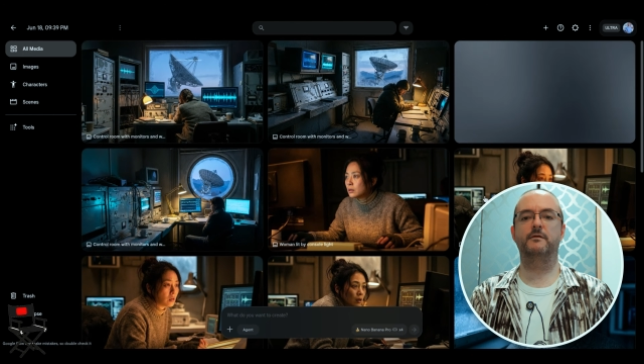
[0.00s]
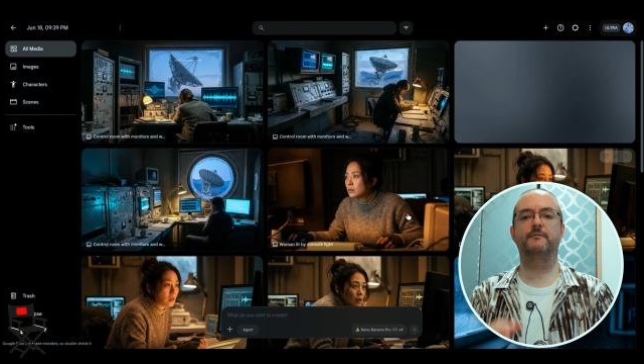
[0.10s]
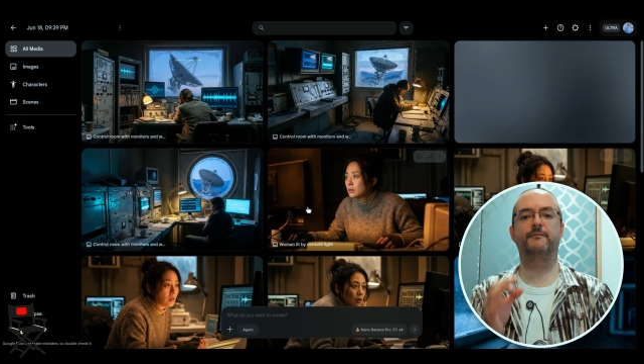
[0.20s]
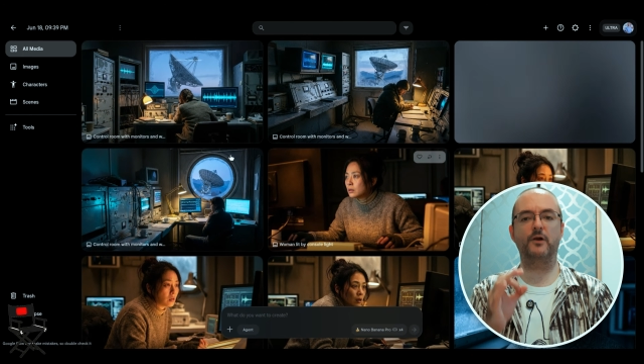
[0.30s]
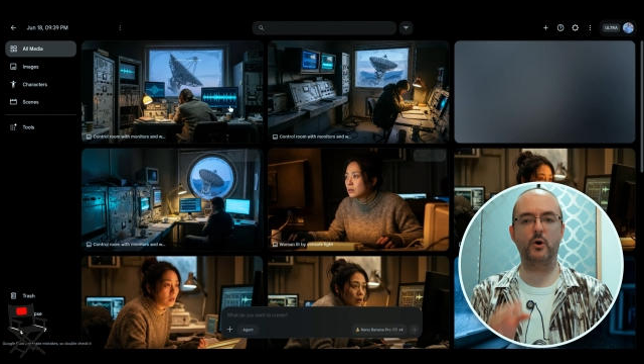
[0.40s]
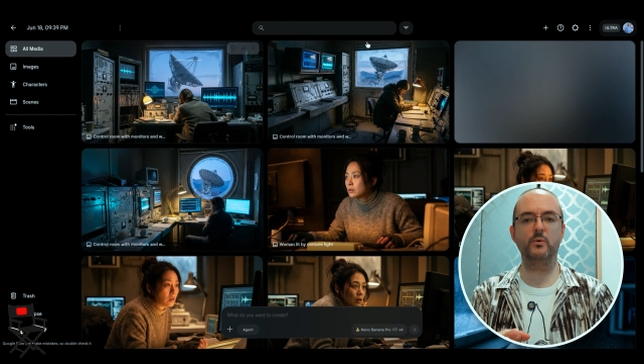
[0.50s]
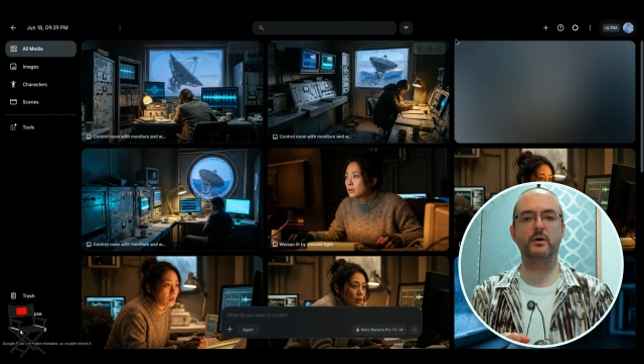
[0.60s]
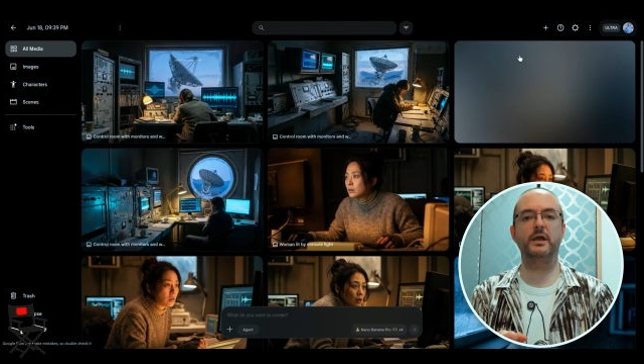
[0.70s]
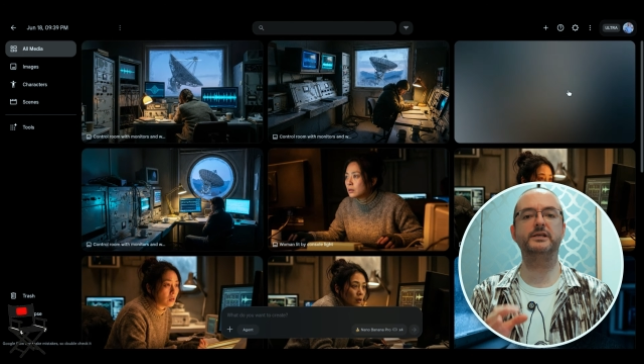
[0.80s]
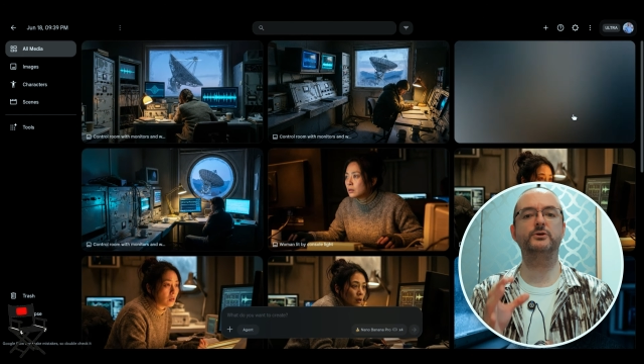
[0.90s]
Flow
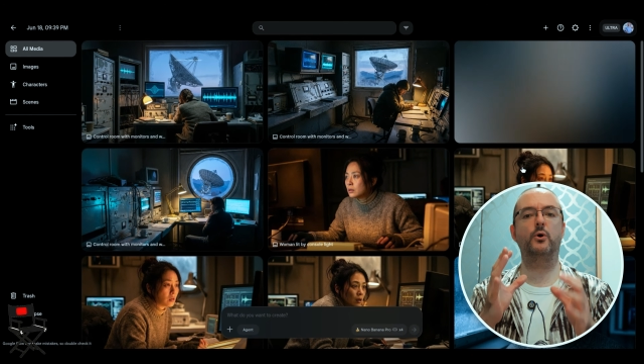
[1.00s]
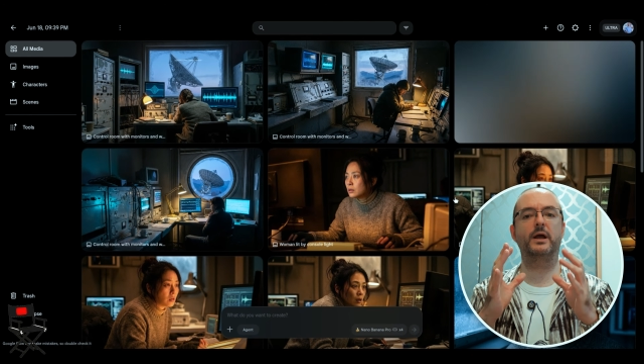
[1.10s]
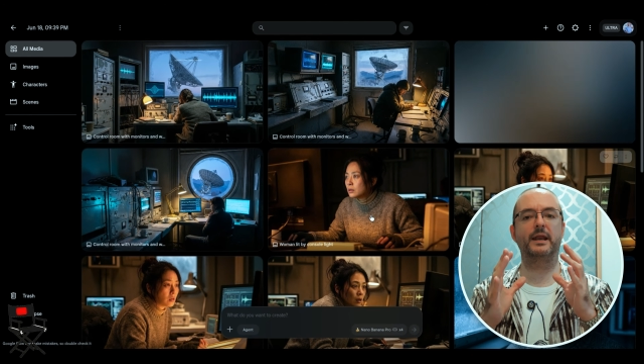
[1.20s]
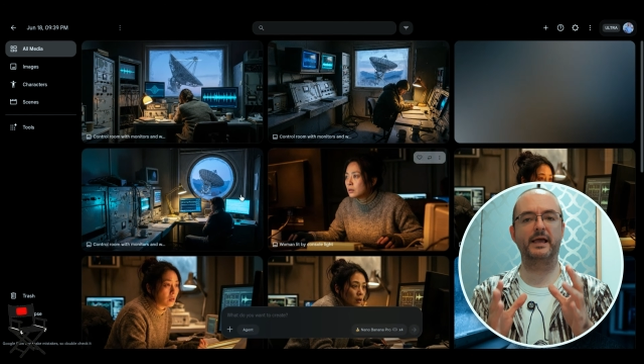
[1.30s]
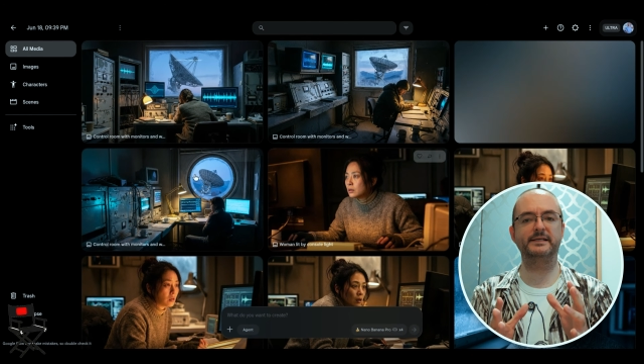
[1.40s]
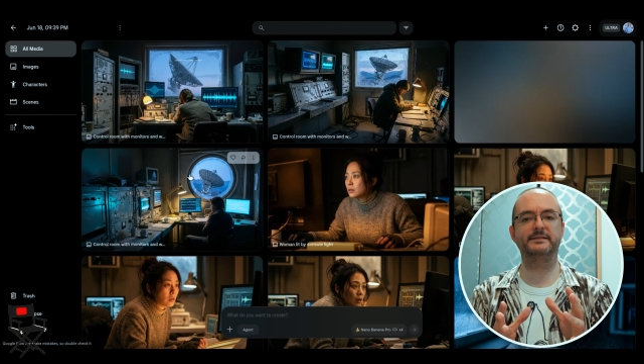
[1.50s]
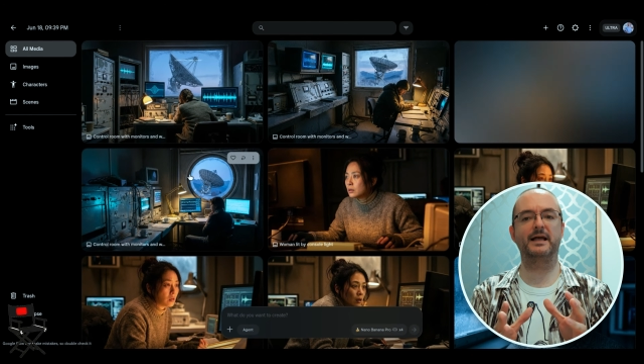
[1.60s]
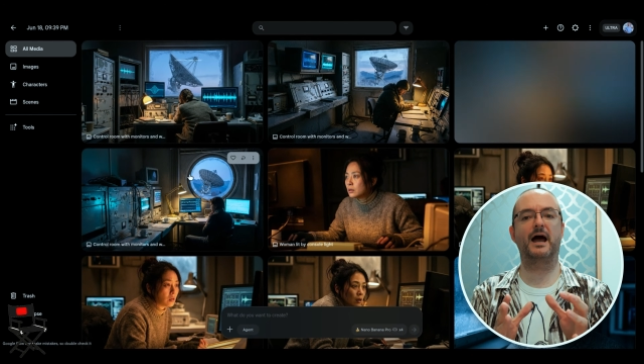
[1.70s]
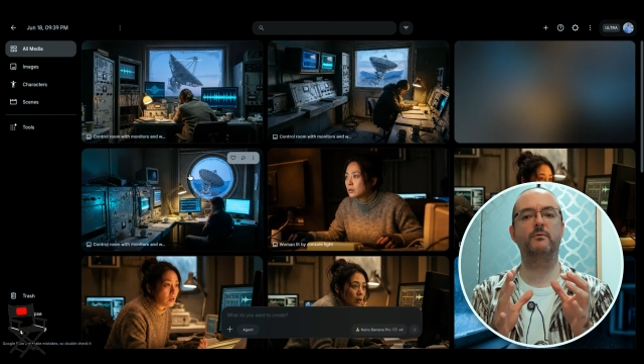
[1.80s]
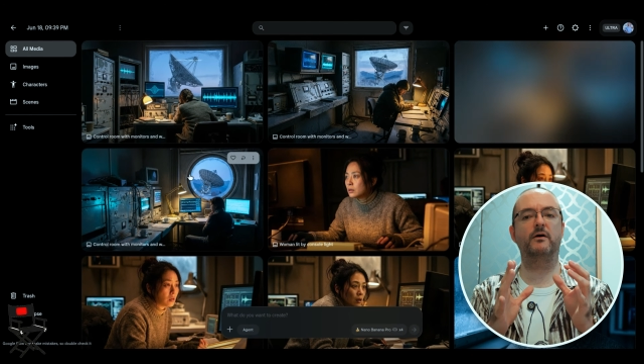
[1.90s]
is organized
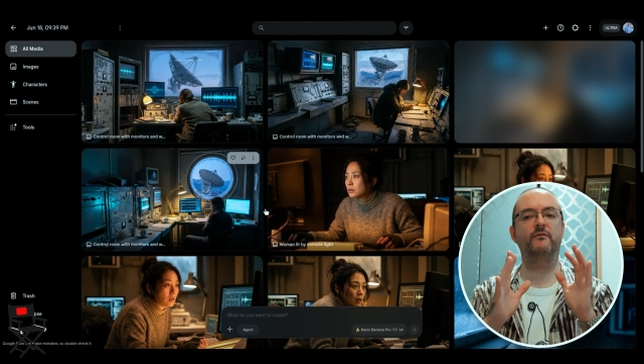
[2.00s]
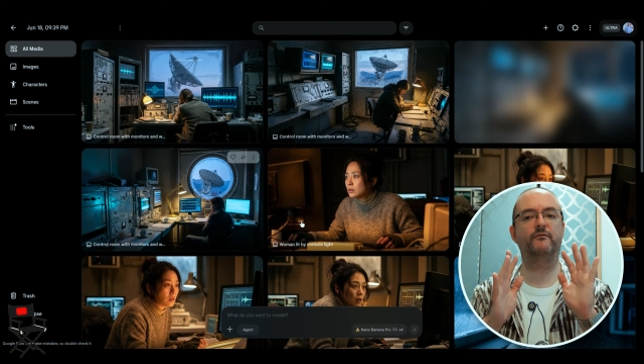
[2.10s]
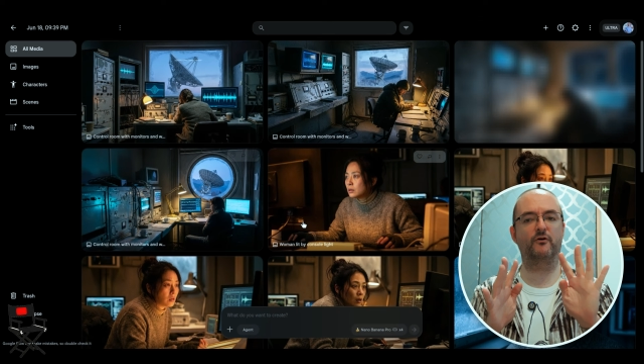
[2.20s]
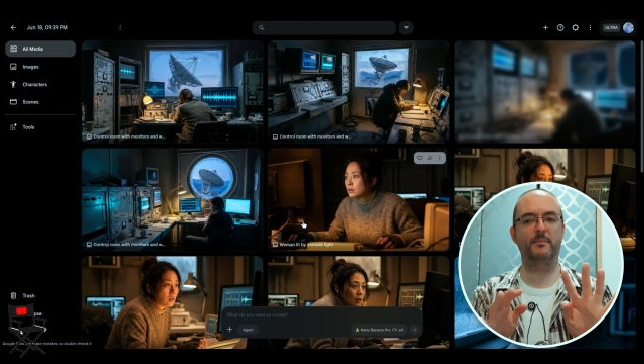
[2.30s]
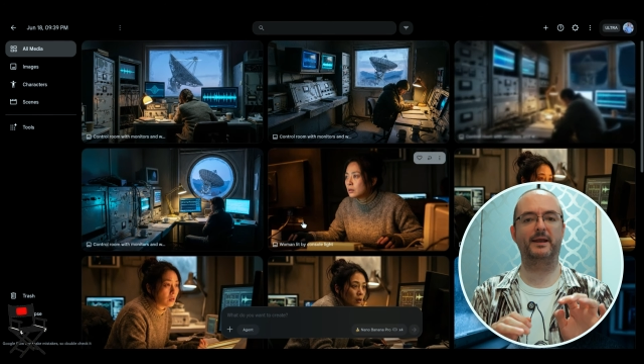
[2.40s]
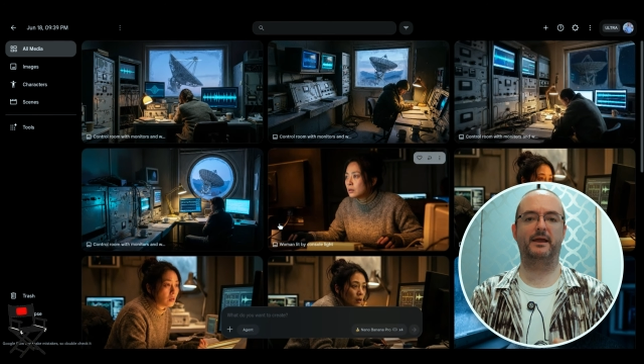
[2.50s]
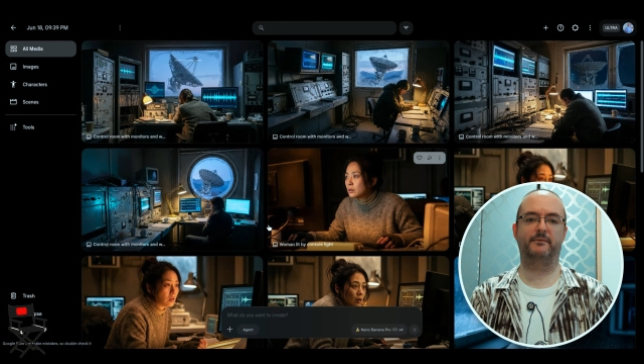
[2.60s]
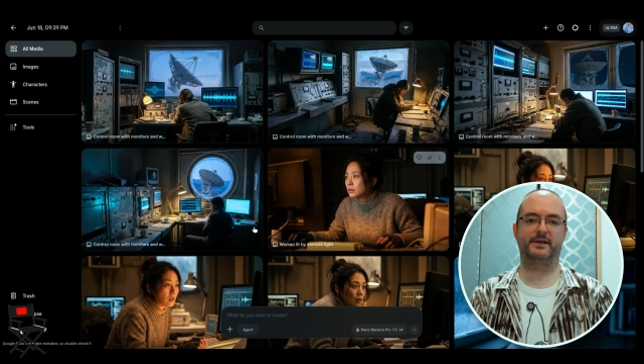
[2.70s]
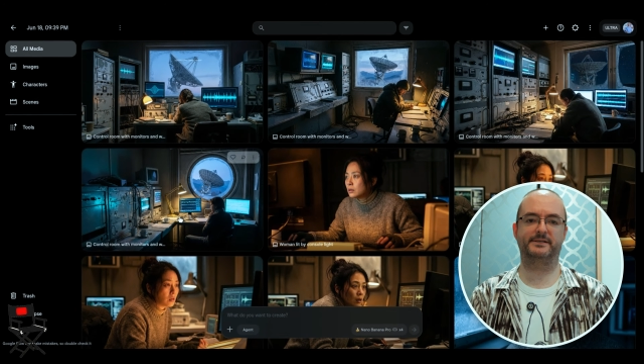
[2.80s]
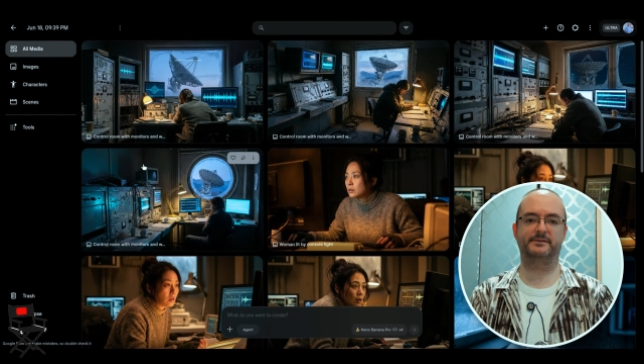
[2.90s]
around 4 main
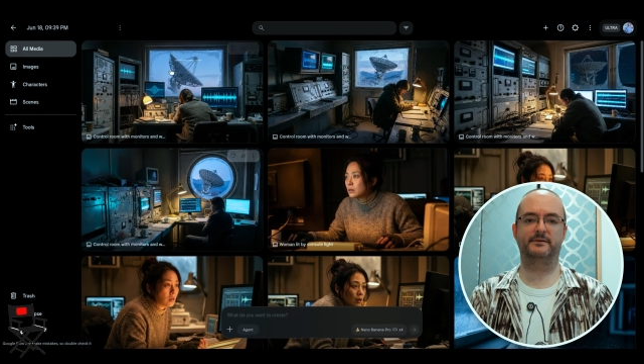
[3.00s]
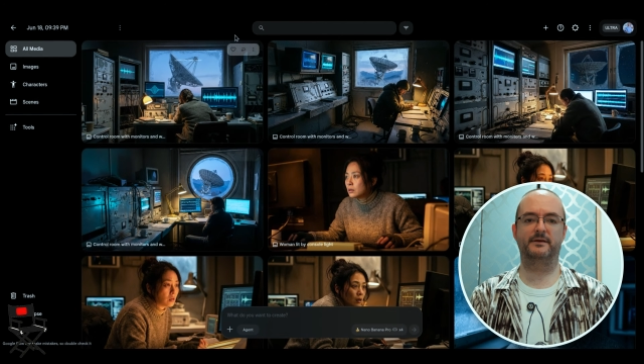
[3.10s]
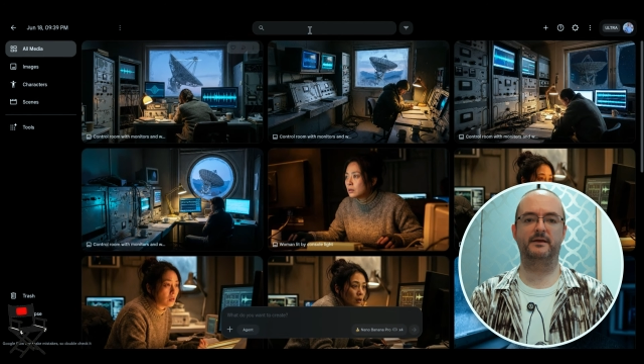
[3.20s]
areas.